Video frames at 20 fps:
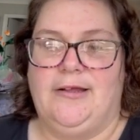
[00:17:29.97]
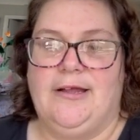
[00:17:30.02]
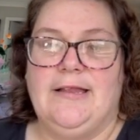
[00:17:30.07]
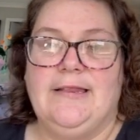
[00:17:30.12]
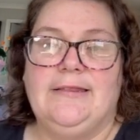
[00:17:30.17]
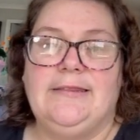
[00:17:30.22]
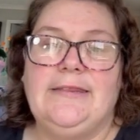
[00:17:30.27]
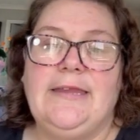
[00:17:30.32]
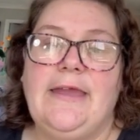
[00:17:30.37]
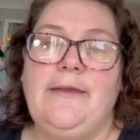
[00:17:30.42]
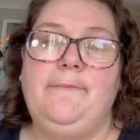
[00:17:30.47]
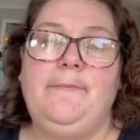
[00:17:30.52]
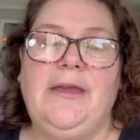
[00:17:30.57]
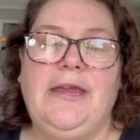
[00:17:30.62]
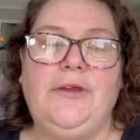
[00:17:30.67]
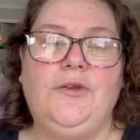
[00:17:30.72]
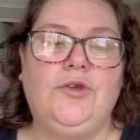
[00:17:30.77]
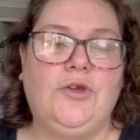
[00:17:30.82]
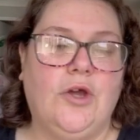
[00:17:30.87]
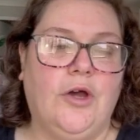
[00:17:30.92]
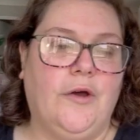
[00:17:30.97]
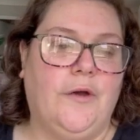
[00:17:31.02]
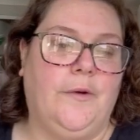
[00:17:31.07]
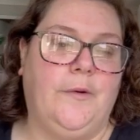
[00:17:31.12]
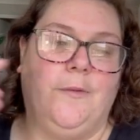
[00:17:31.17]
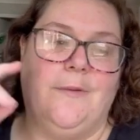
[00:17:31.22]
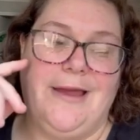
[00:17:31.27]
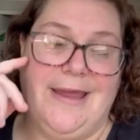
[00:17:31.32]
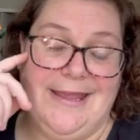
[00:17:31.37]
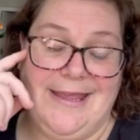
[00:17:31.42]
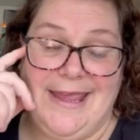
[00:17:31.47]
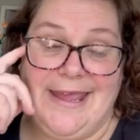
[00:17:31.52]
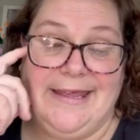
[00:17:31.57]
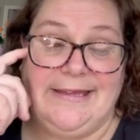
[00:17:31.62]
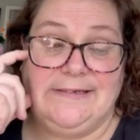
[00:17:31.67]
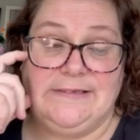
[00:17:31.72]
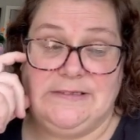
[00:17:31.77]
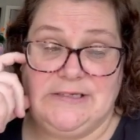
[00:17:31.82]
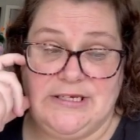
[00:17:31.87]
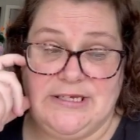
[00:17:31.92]
Let me know,
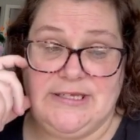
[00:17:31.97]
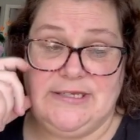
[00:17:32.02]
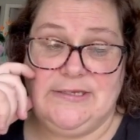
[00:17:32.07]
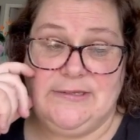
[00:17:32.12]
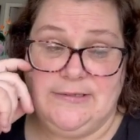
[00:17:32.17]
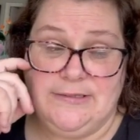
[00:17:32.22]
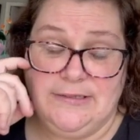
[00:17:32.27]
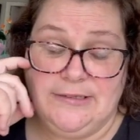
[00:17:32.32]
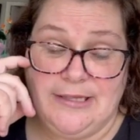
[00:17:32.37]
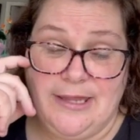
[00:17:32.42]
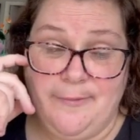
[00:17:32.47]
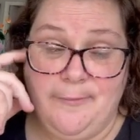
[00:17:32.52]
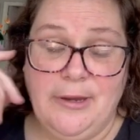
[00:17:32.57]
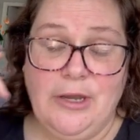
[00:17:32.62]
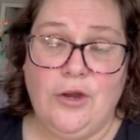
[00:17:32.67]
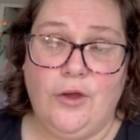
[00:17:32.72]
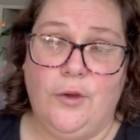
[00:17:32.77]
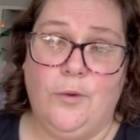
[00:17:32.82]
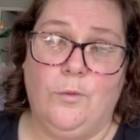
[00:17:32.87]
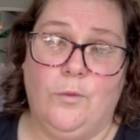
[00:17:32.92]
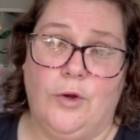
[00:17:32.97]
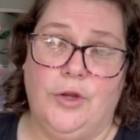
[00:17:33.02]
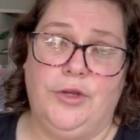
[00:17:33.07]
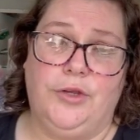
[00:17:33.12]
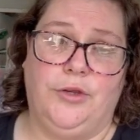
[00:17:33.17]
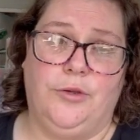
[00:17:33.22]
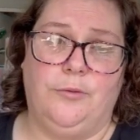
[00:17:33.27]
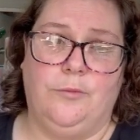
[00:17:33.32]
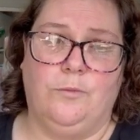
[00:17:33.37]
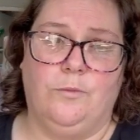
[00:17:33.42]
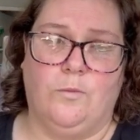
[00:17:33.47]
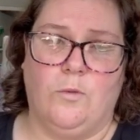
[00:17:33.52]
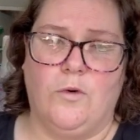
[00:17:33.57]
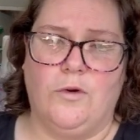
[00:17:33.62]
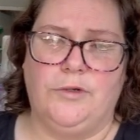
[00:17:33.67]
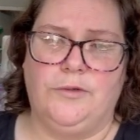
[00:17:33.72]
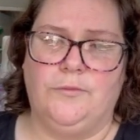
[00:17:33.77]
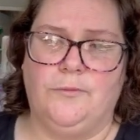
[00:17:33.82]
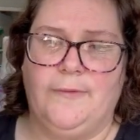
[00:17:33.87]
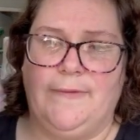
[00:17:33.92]
again, just let me know what you
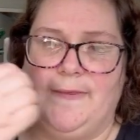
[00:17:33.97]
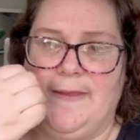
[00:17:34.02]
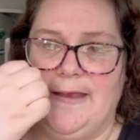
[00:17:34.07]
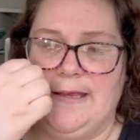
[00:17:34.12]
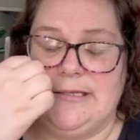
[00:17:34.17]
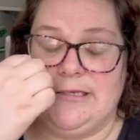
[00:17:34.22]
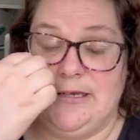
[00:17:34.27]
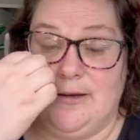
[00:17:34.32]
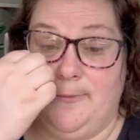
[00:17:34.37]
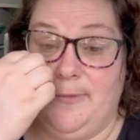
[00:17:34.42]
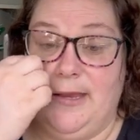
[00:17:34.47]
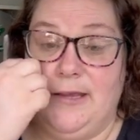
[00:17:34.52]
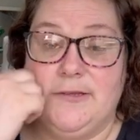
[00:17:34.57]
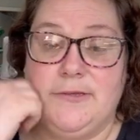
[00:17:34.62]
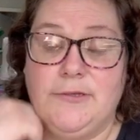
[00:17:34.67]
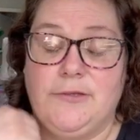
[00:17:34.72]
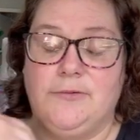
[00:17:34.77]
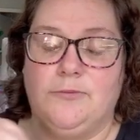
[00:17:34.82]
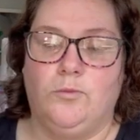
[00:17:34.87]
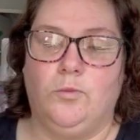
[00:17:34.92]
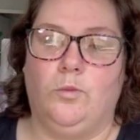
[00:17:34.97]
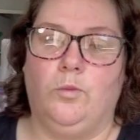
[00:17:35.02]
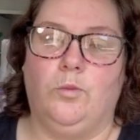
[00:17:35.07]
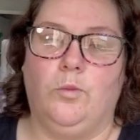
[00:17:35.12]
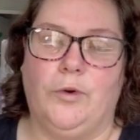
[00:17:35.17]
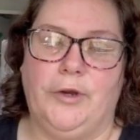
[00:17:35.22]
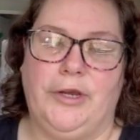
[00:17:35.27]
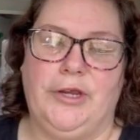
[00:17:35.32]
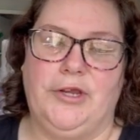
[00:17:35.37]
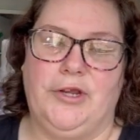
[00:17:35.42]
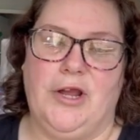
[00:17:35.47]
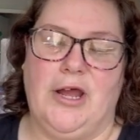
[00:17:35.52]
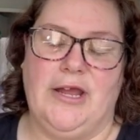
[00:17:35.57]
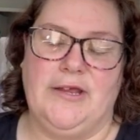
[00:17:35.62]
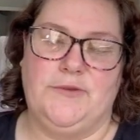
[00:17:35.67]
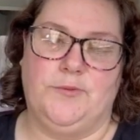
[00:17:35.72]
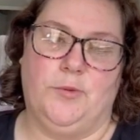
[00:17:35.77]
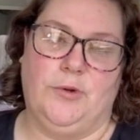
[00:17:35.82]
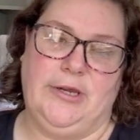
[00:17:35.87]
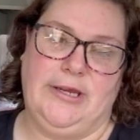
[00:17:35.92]
want with these dummies. What are you
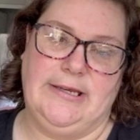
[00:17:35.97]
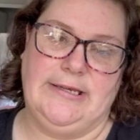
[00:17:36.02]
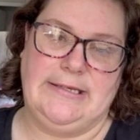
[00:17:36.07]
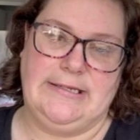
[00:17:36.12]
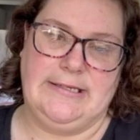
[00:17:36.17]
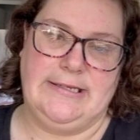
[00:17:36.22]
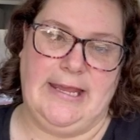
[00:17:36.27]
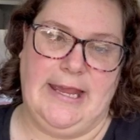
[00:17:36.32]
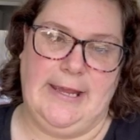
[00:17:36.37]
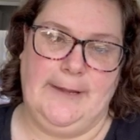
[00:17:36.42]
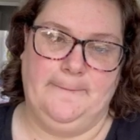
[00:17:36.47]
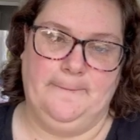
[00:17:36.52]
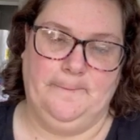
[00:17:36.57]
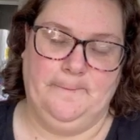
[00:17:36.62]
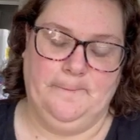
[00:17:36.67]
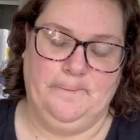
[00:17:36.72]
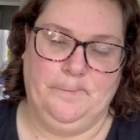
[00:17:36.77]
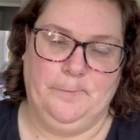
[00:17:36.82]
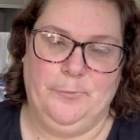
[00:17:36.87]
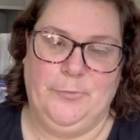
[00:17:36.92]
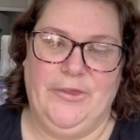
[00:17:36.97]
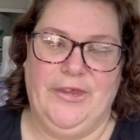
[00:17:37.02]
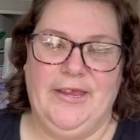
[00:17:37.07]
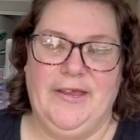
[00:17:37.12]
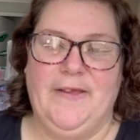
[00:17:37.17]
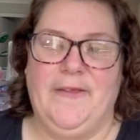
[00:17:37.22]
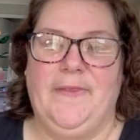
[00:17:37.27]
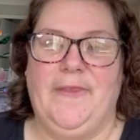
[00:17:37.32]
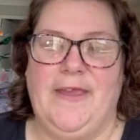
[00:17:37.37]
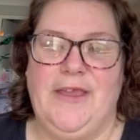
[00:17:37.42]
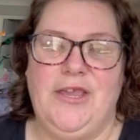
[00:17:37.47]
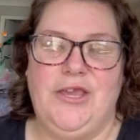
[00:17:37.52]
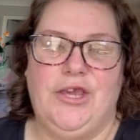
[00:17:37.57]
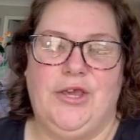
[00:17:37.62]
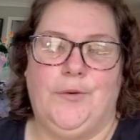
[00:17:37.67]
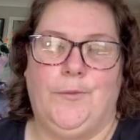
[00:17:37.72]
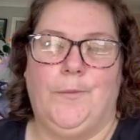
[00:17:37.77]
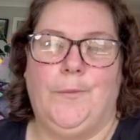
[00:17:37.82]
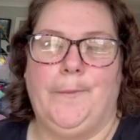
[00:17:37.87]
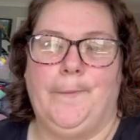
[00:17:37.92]
guys wanting to see? Thank
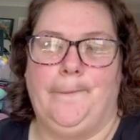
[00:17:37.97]
you.